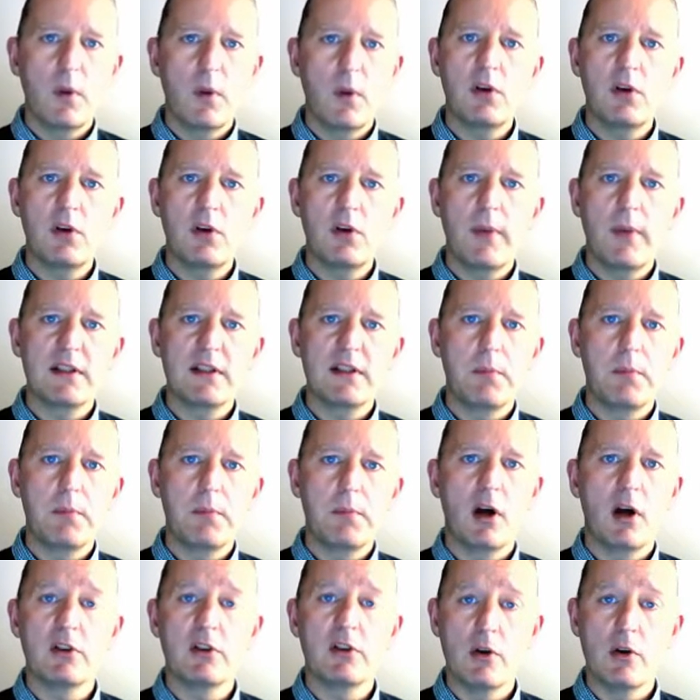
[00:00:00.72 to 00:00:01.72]
So welcome back to
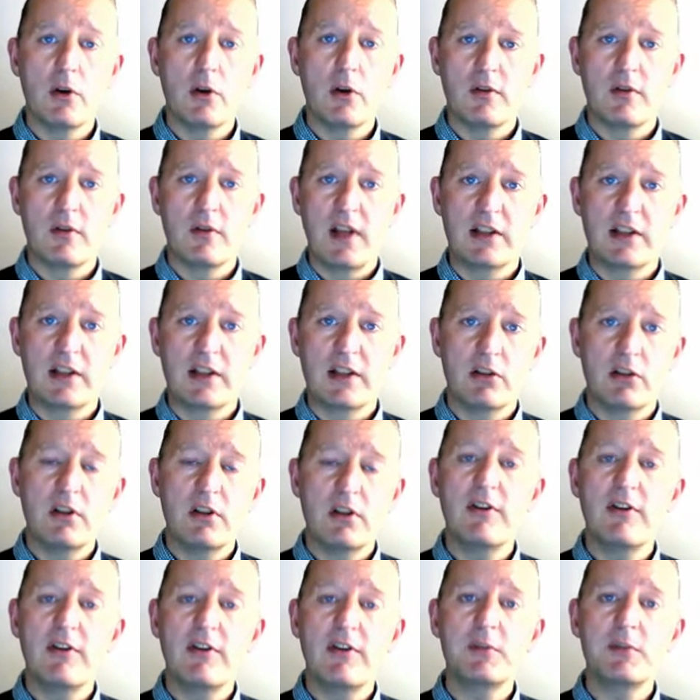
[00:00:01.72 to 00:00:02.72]
part 2 of the lecture. In
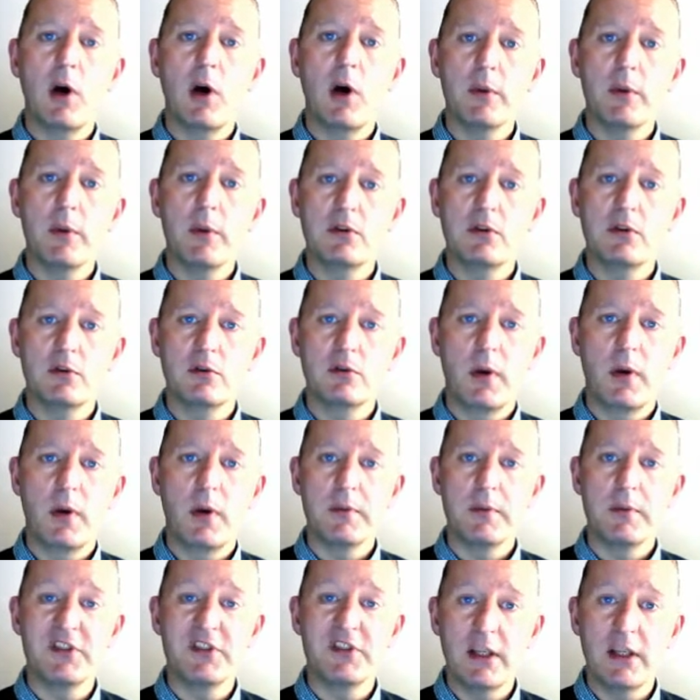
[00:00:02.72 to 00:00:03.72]
the first part we talked
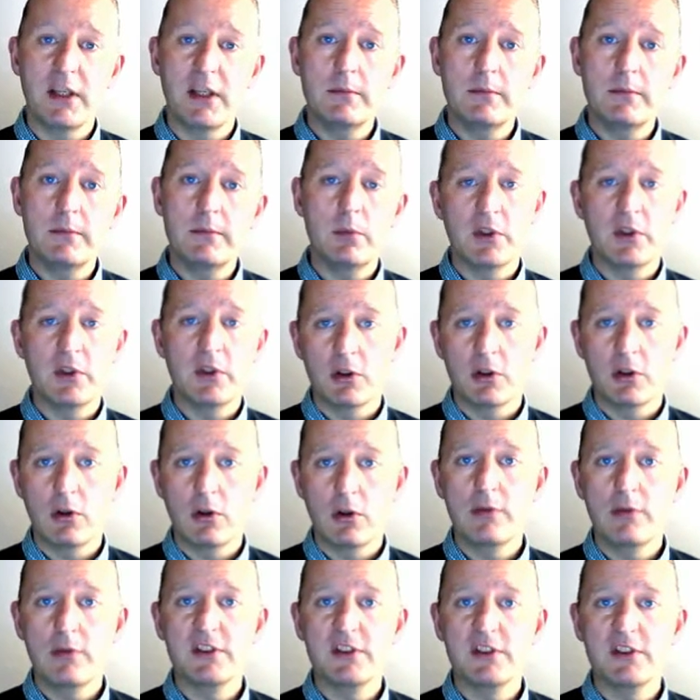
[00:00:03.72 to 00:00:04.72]
about museums, which
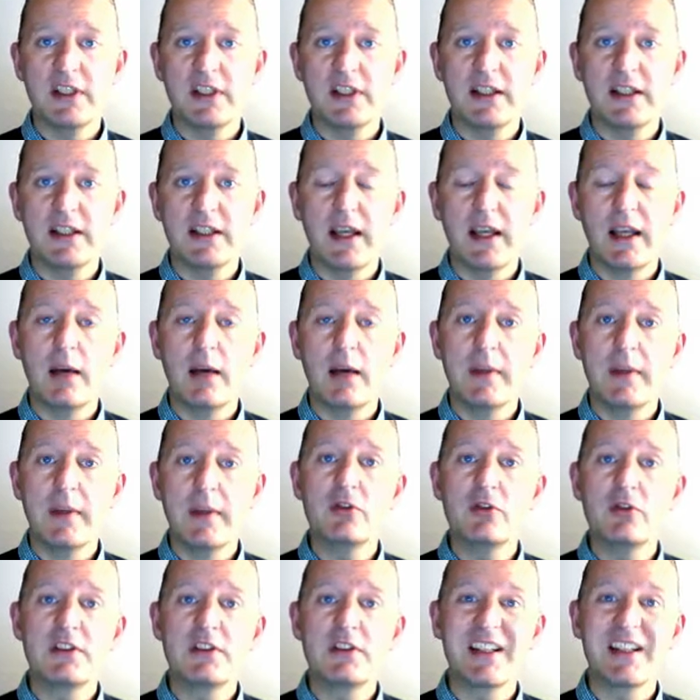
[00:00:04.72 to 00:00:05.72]
are obviously
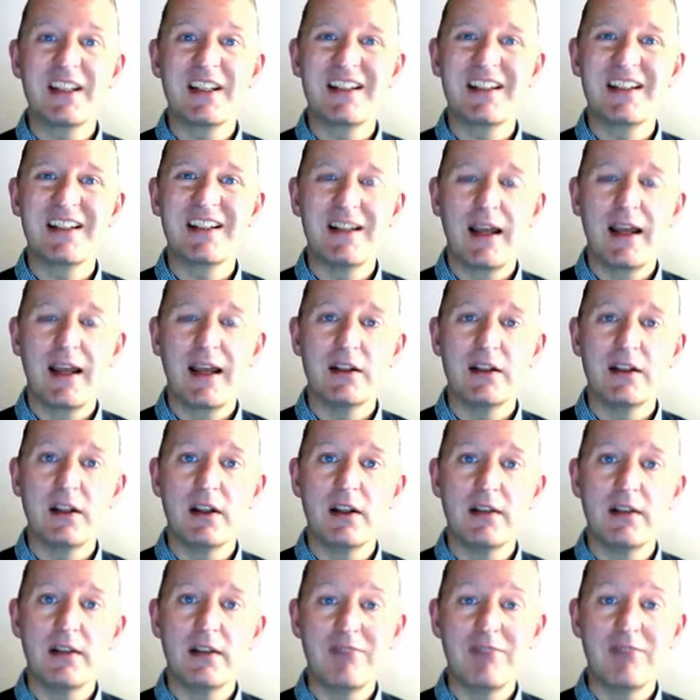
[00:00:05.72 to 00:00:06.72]
interesting and
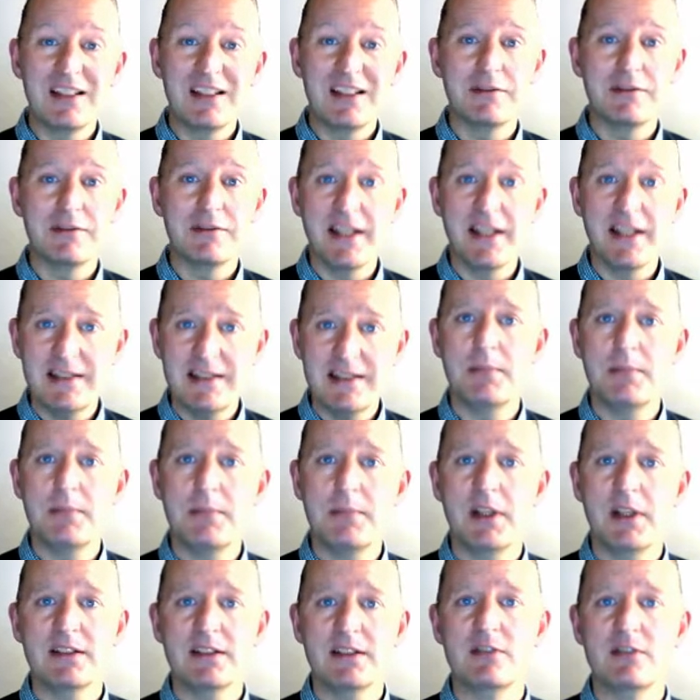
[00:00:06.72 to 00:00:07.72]
relatively easy
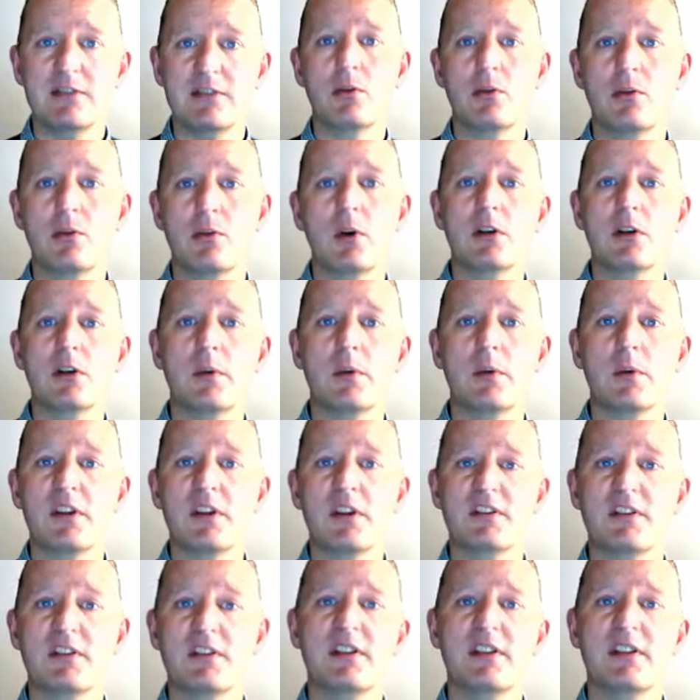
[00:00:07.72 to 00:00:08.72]
places to work with
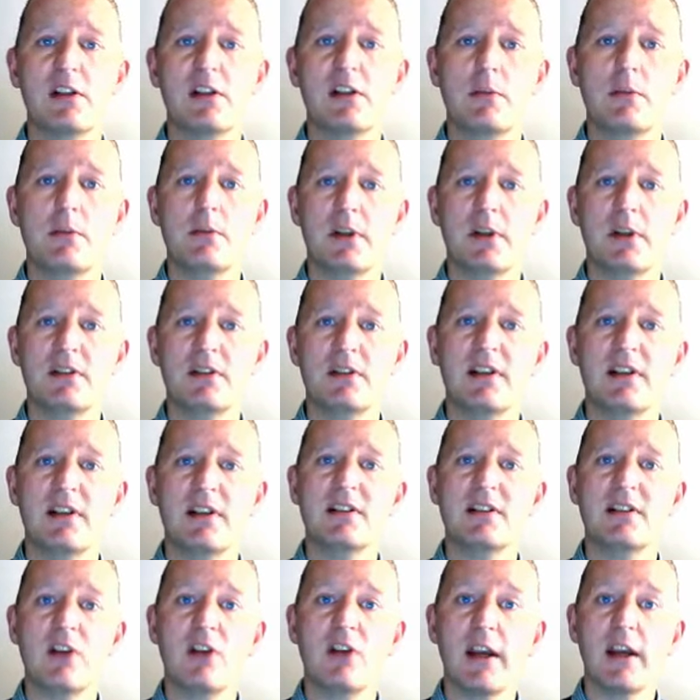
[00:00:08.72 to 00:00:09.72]
as a teacher because they're
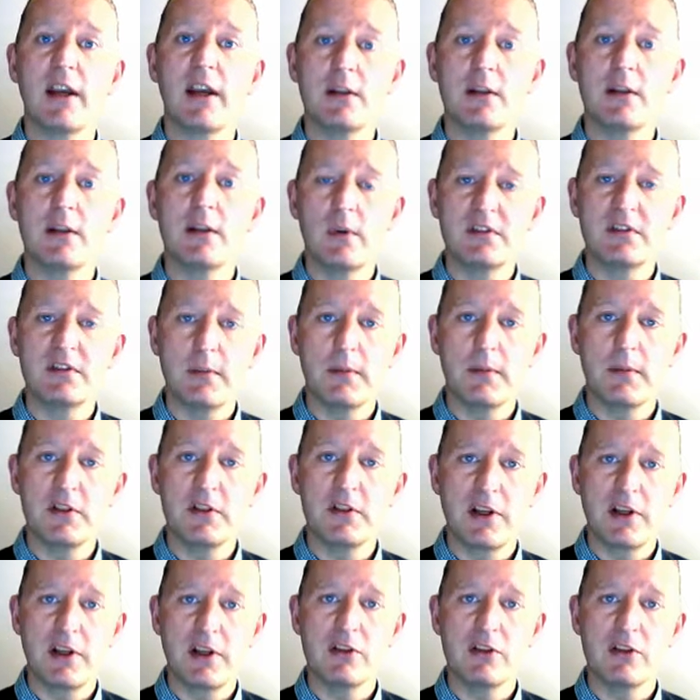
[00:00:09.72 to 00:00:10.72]
designed with some
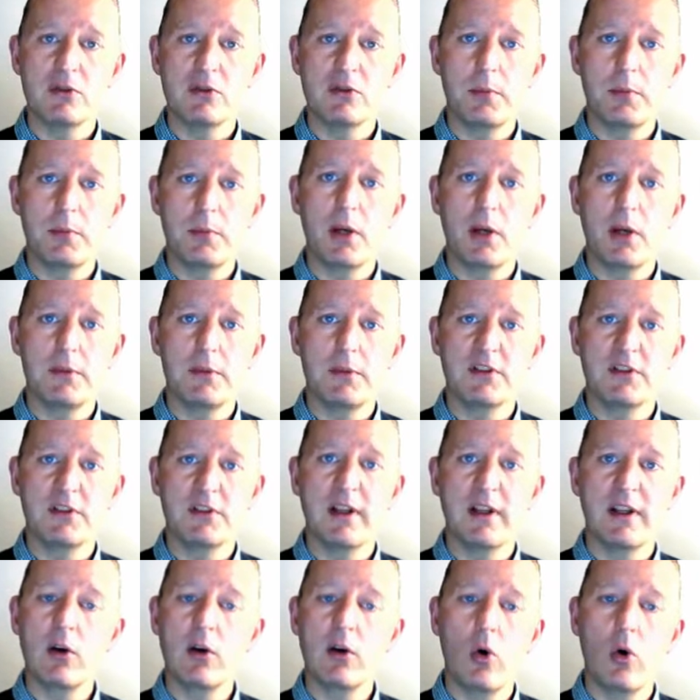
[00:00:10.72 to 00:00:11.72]
educational purpose
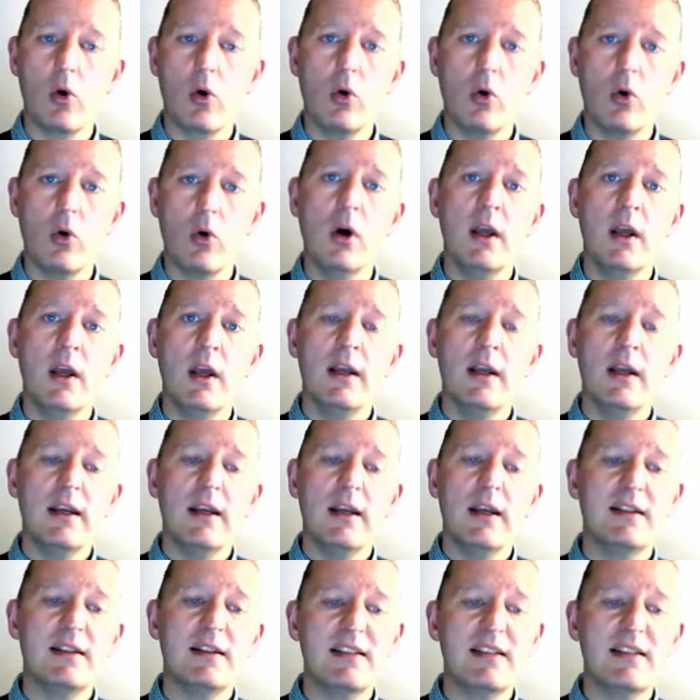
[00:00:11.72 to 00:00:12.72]
at their core.
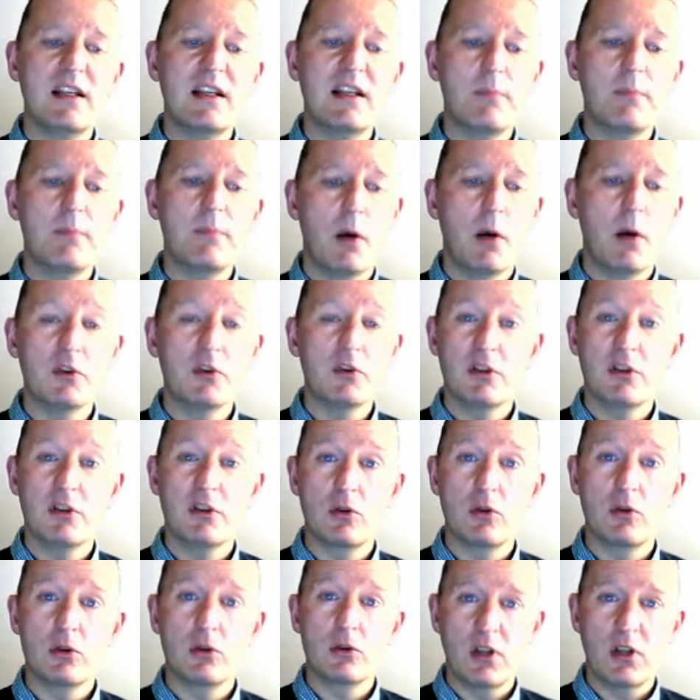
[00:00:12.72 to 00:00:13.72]
In the second part we're just going
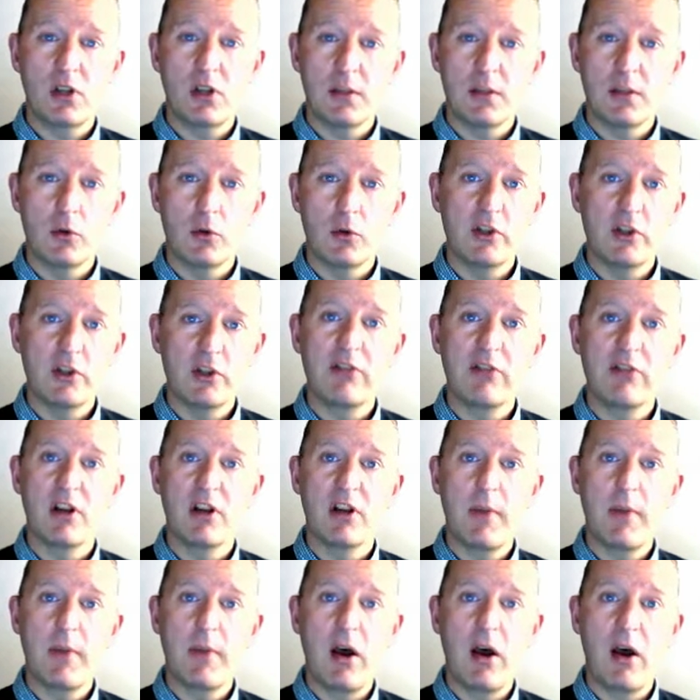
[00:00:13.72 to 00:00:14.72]
to talk slightly more
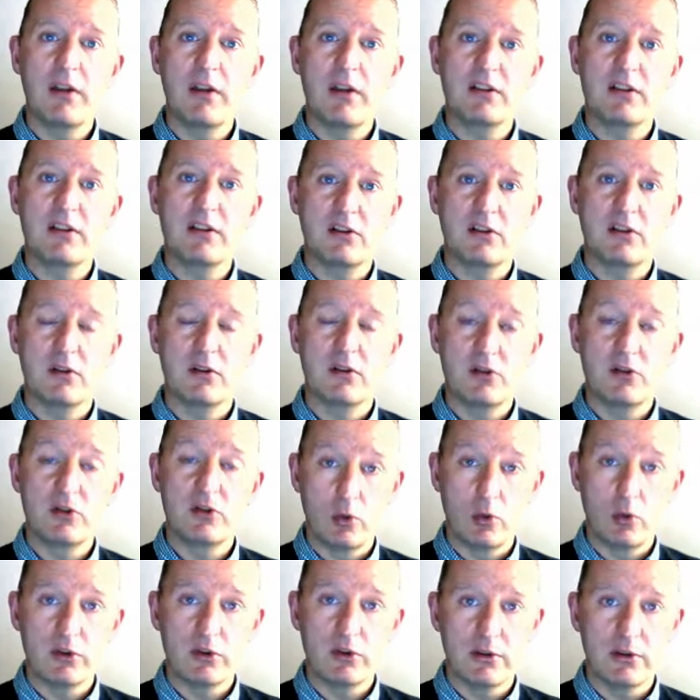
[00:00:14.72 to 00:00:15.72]
generally about other
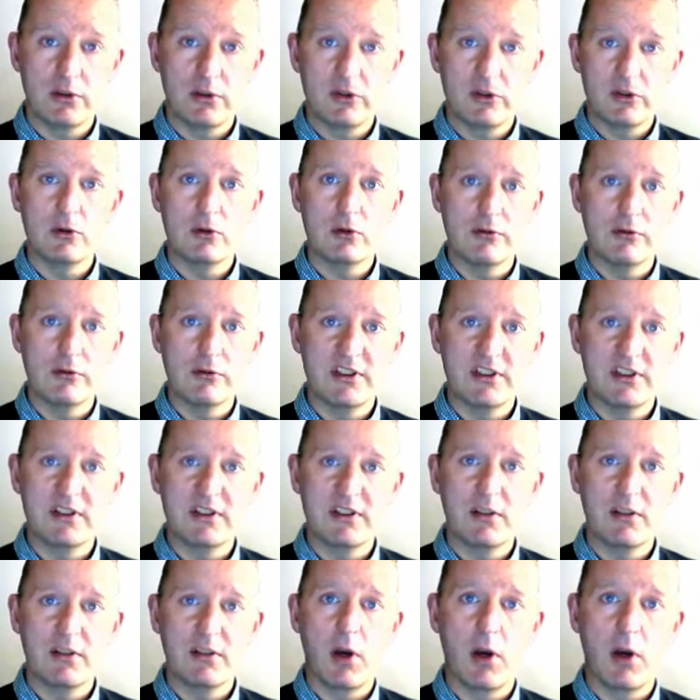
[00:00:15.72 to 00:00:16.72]
sorts of school
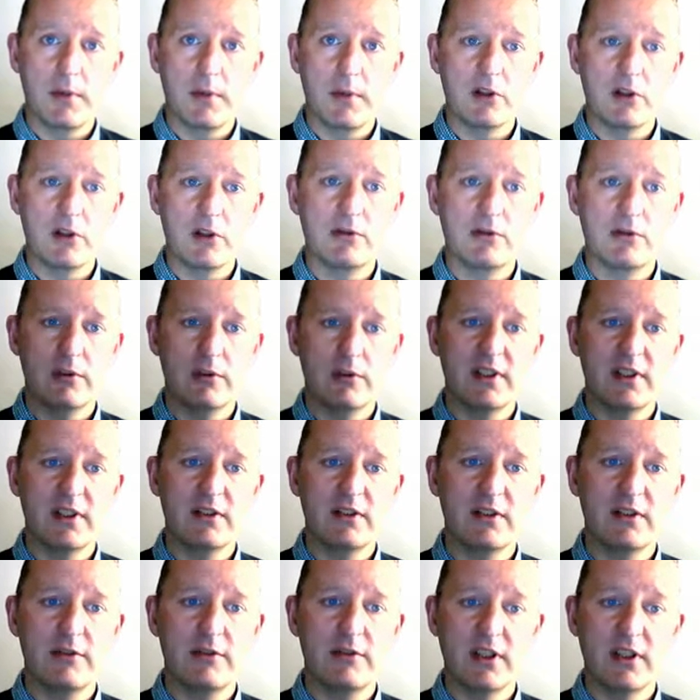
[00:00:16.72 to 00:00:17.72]
visits that might be useful
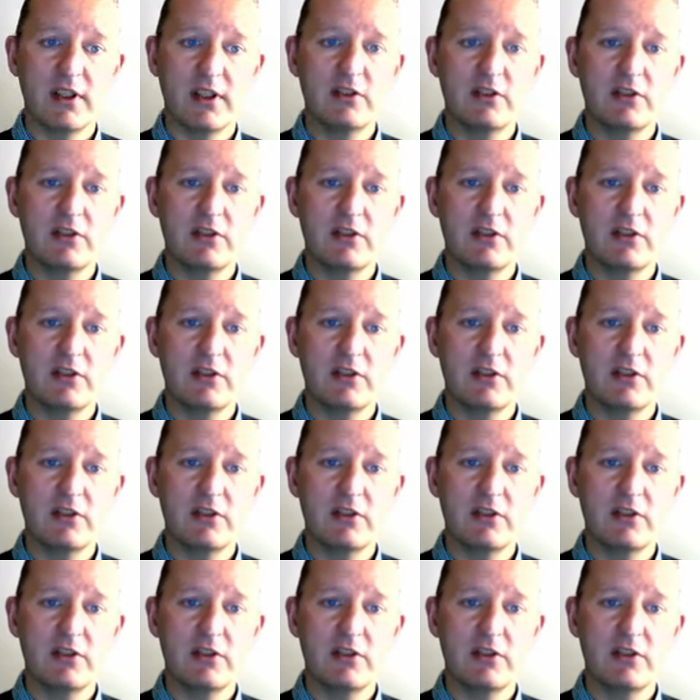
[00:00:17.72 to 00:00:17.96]
for